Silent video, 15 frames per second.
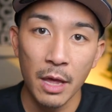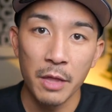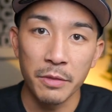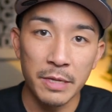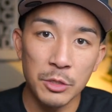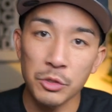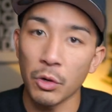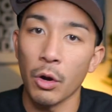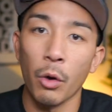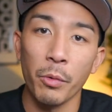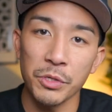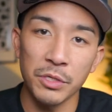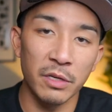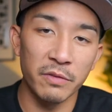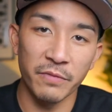These are
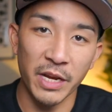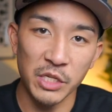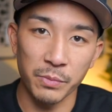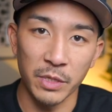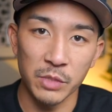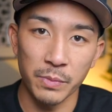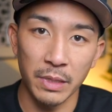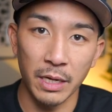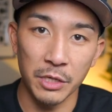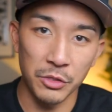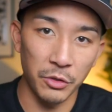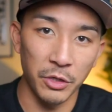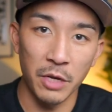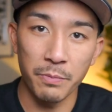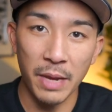always good investments because
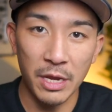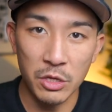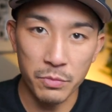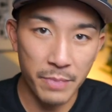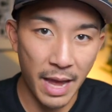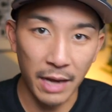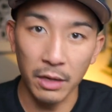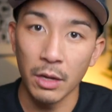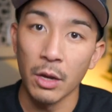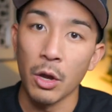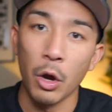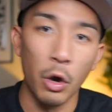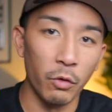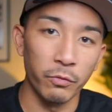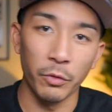they're gonna pay you back
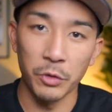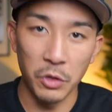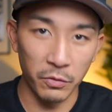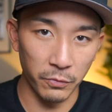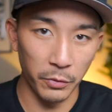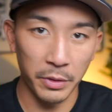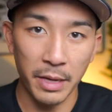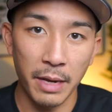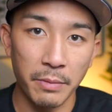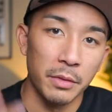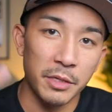over and over again.